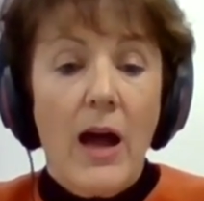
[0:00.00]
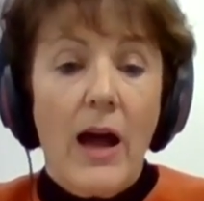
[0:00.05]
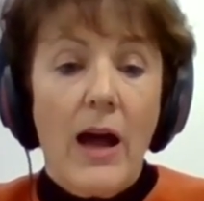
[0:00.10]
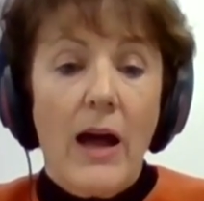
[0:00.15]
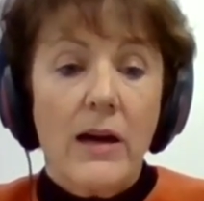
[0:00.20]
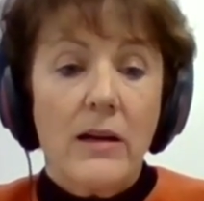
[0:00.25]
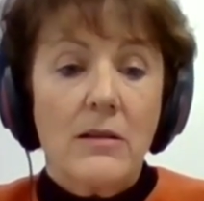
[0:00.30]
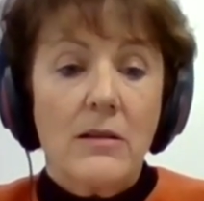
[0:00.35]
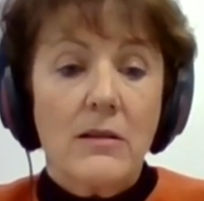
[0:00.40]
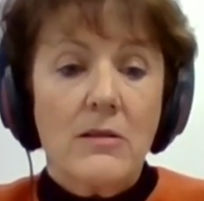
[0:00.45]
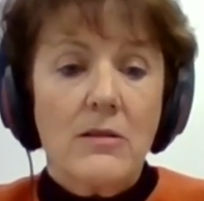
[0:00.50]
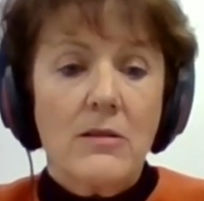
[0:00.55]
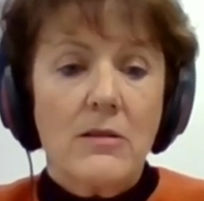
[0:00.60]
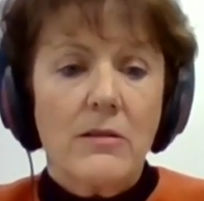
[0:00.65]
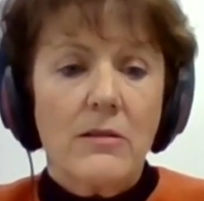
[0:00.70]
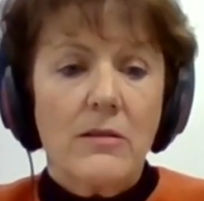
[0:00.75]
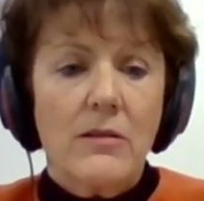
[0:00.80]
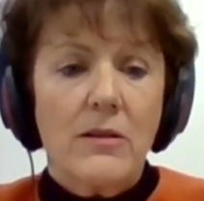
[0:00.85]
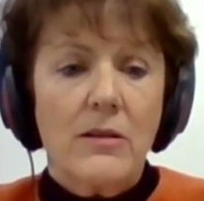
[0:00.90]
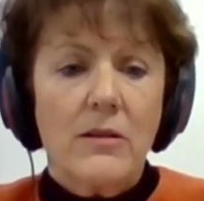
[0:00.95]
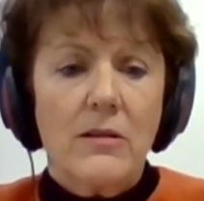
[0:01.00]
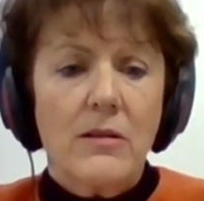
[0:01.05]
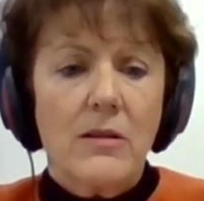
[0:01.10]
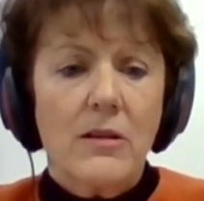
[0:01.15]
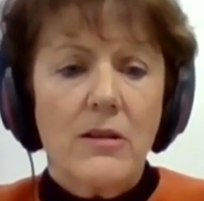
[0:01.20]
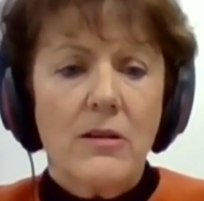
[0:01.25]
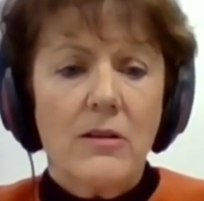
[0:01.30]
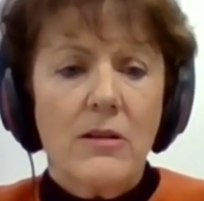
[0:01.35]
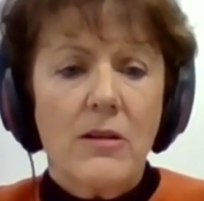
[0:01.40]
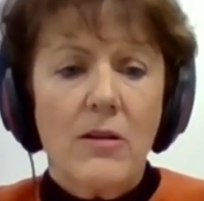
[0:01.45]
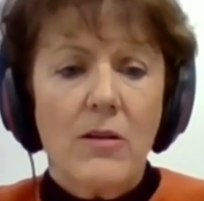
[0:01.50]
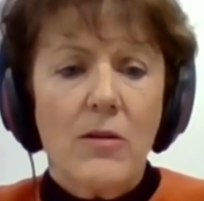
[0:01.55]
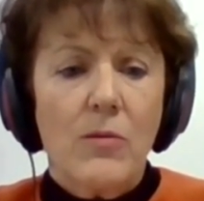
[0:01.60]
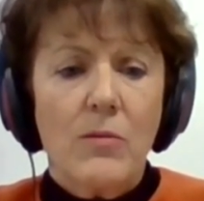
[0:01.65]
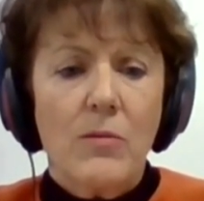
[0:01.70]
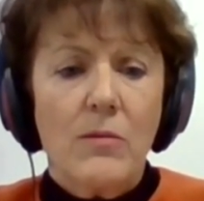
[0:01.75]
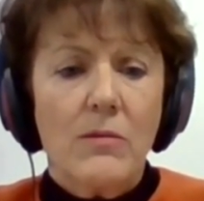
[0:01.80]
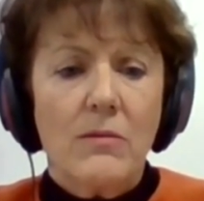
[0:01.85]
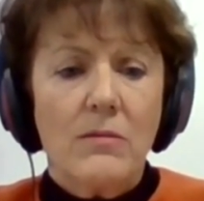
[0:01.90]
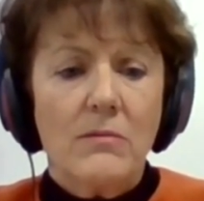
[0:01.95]
And,
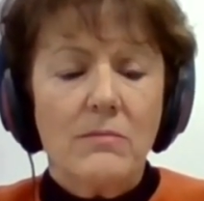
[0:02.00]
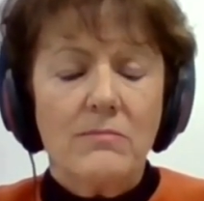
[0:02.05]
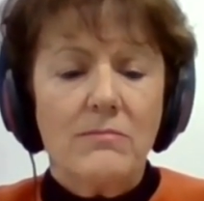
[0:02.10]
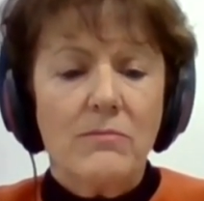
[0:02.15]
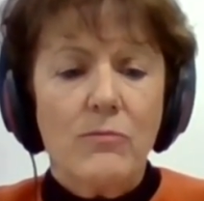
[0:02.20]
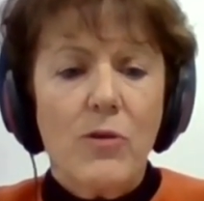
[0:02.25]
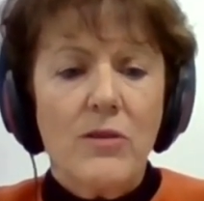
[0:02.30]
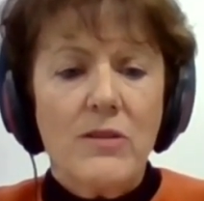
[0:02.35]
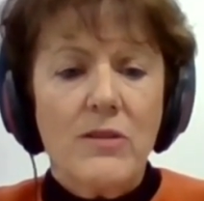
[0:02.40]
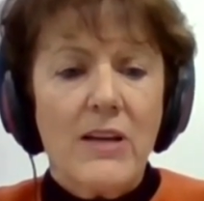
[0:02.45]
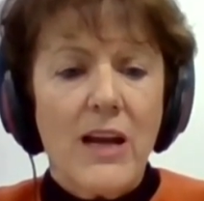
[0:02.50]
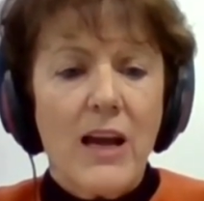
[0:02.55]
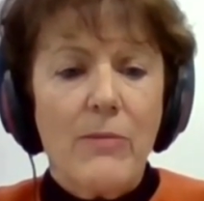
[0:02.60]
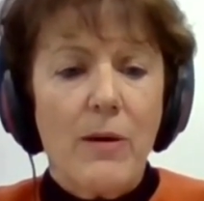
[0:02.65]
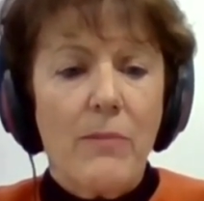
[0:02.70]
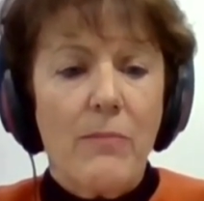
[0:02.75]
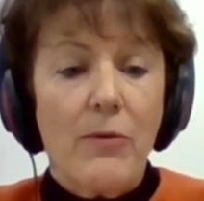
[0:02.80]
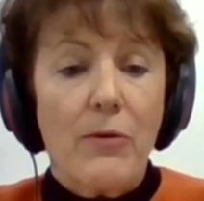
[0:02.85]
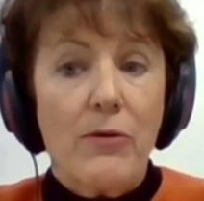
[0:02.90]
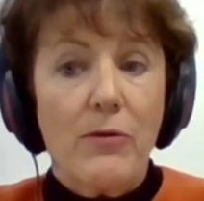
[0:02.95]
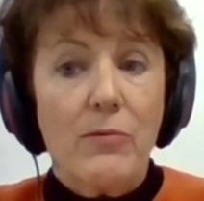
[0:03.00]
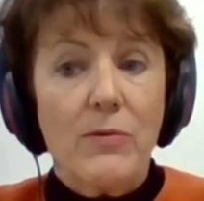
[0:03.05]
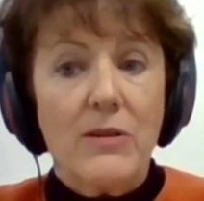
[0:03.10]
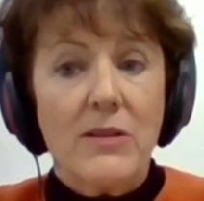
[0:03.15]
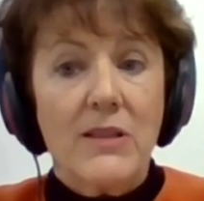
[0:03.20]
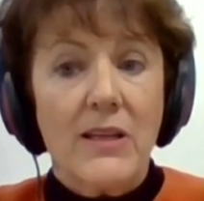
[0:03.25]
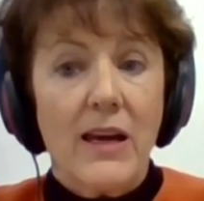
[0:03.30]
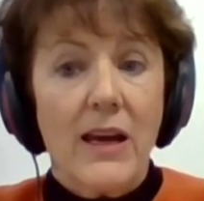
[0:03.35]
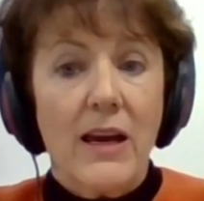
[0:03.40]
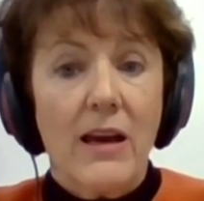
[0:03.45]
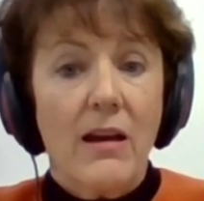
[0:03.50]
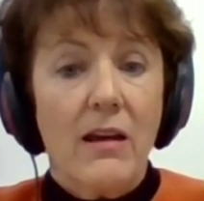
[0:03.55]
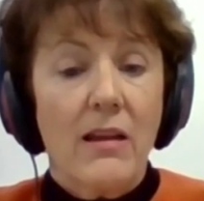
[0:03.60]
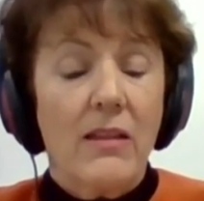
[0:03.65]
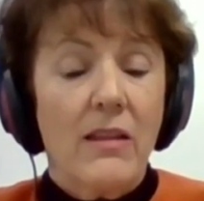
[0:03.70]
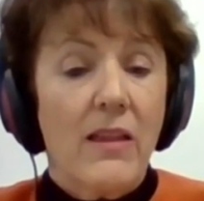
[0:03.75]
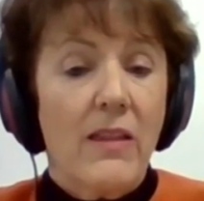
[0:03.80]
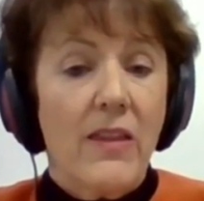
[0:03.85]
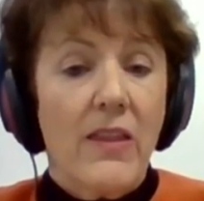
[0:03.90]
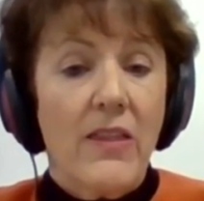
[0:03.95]
one day my brother was here,
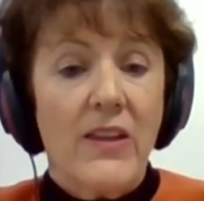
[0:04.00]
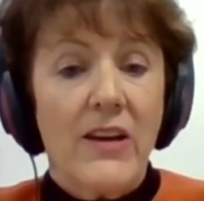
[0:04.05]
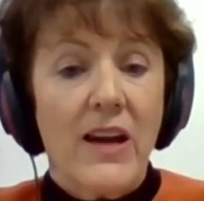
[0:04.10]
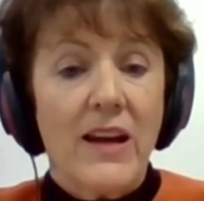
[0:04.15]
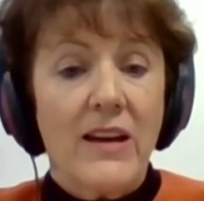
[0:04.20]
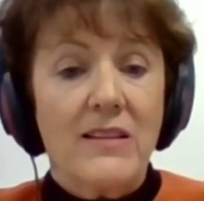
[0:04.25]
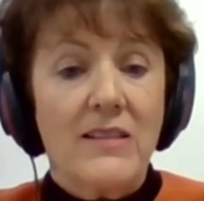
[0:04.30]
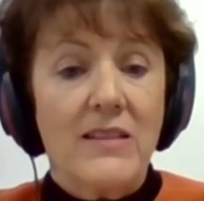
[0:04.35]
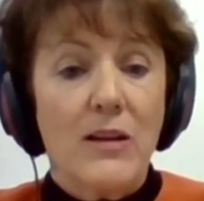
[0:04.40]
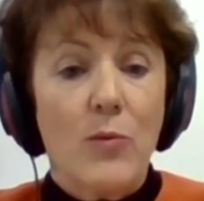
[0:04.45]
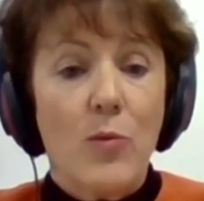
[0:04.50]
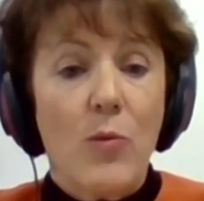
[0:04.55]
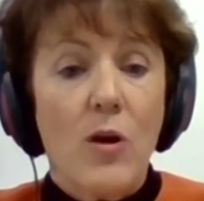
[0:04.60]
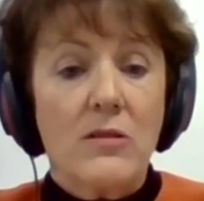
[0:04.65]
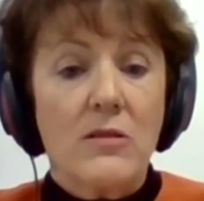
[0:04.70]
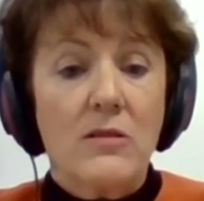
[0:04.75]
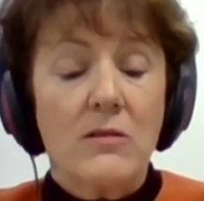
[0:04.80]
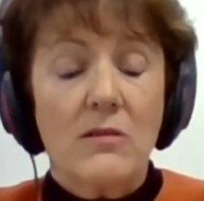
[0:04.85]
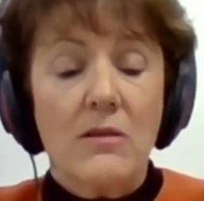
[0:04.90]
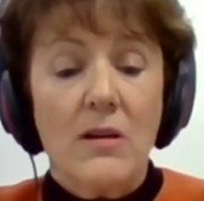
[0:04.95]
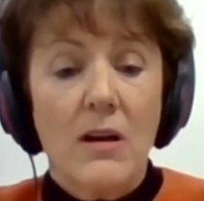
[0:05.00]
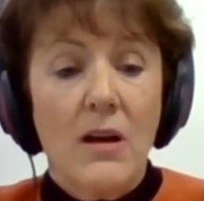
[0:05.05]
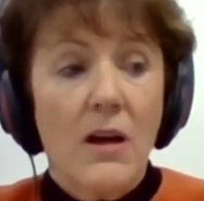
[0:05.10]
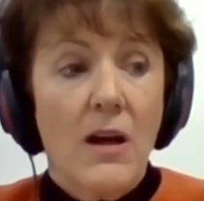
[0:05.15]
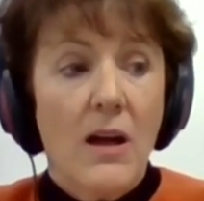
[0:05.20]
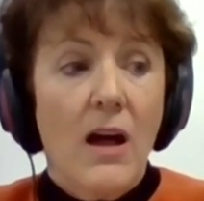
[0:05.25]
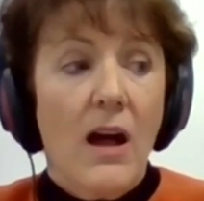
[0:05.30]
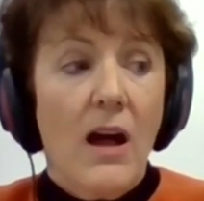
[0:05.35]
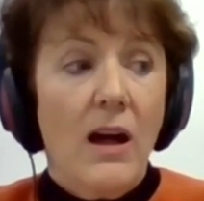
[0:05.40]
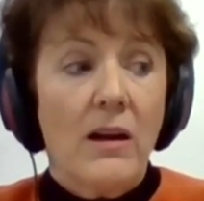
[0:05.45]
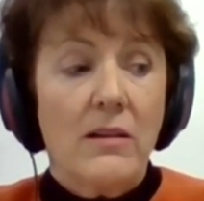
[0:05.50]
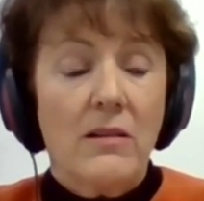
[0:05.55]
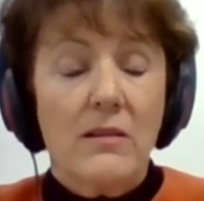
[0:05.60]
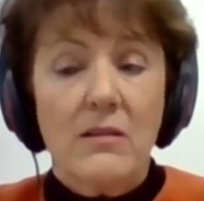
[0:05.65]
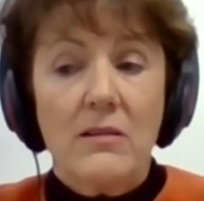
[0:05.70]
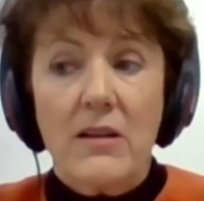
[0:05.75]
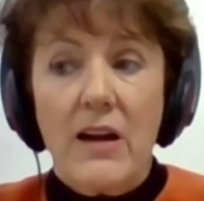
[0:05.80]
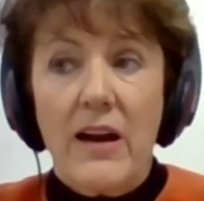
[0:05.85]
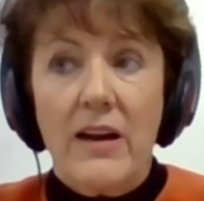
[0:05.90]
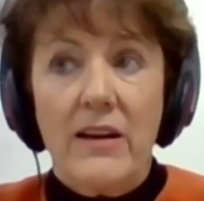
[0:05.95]
then the next he wasn't.
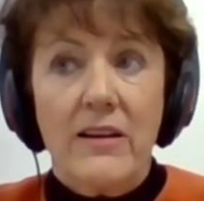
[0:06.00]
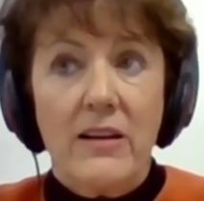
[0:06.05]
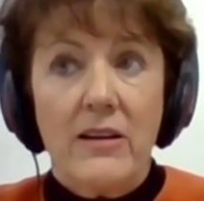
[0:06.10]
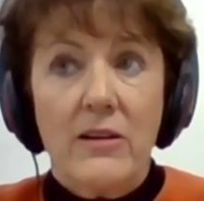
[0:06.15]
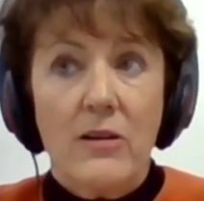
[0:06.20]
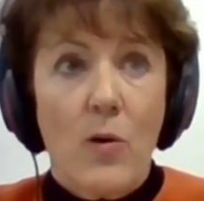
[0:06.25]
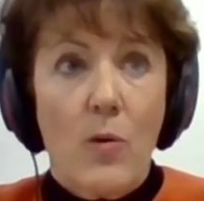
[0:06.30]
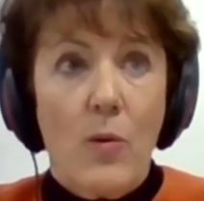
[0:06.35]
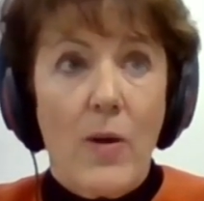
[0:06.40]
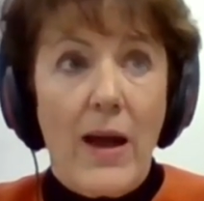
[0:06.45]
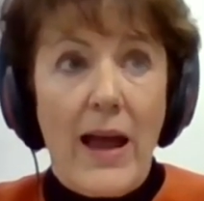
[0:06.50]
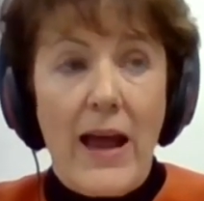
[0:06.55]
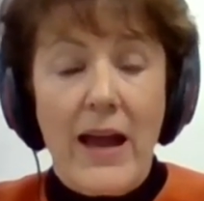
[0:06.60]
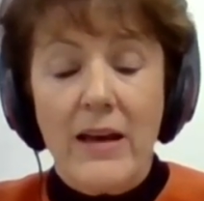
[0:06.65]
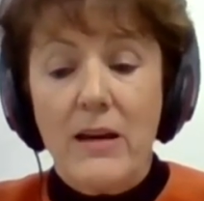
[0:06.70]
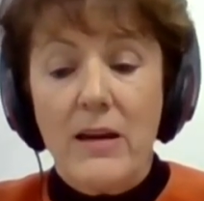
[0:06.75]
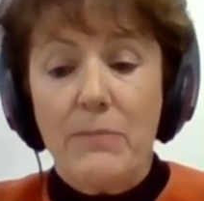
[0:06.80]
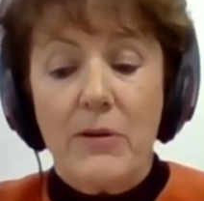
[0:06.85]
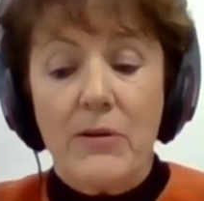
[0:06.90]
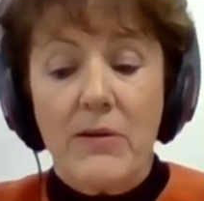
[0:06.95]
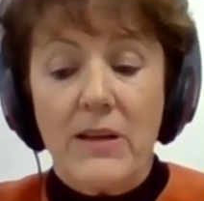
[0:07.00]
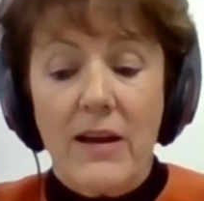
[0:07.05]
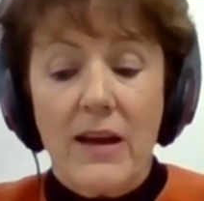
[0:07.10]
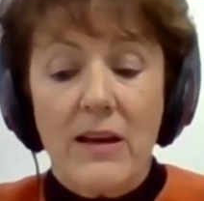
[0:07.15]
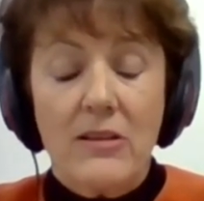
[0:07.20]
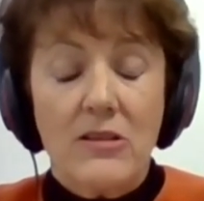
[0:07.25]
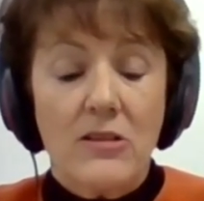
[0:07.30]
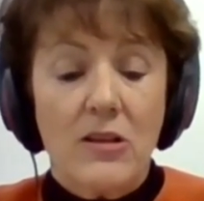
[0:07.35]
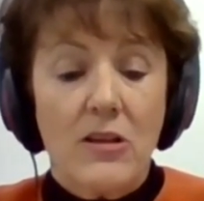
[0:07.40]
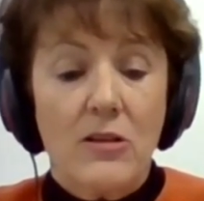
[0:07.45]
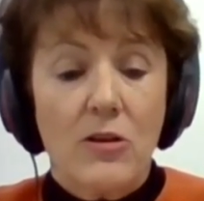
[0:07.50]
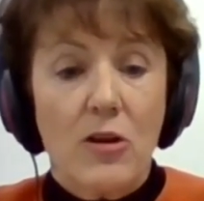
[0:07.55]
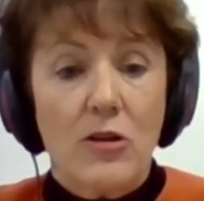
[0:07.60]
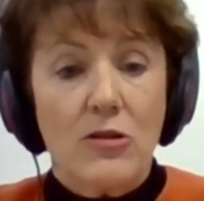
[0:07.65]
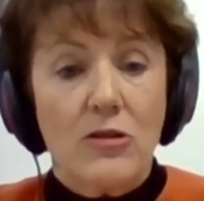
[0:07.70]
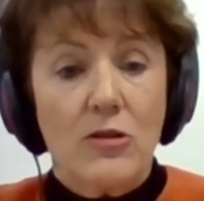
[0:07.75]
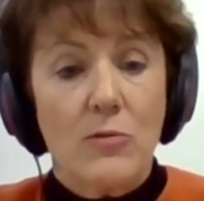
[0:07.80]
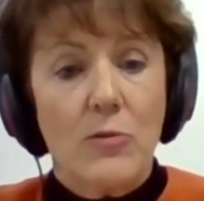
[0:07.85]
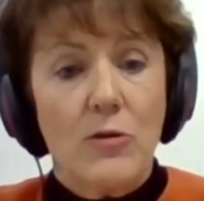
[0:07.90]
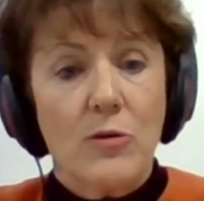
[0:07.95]
And I didn't know anybody else that had
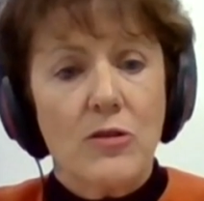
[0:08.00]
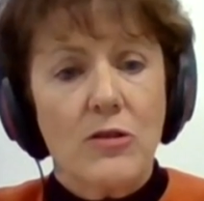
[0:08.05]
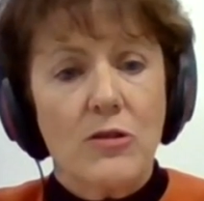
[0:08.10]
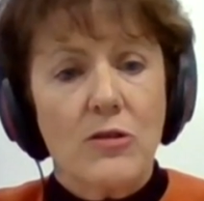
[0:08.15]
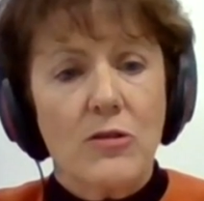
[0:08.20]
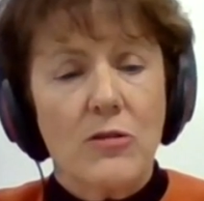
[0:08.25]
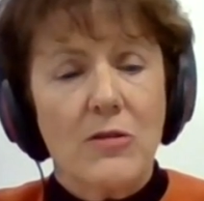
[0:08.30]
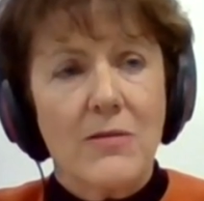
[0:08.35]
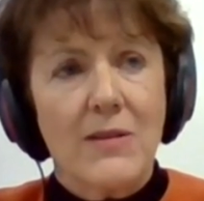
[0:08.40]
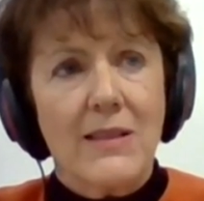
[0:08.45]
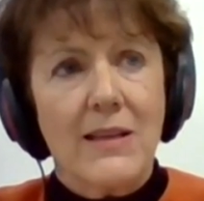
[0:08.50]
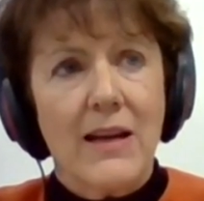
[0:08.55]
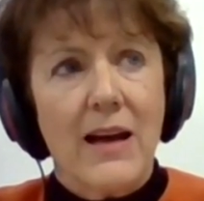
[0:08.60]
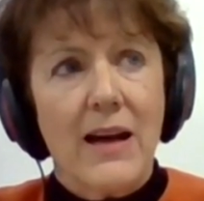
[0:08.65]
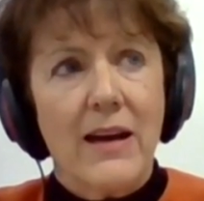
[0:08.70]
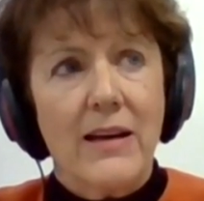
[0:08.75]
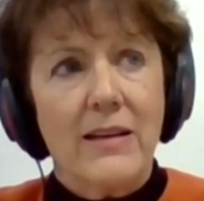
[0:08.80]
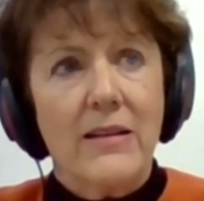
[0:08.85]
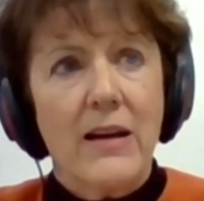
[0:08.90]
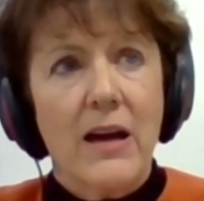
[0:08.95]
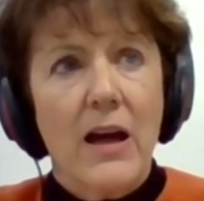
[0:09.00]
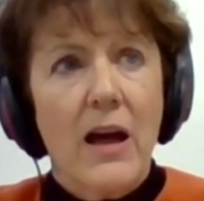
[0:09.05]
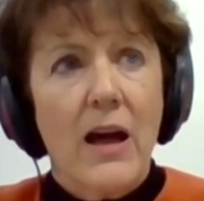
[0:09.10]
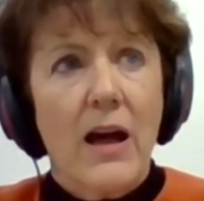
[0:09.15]
lost someone to suicide.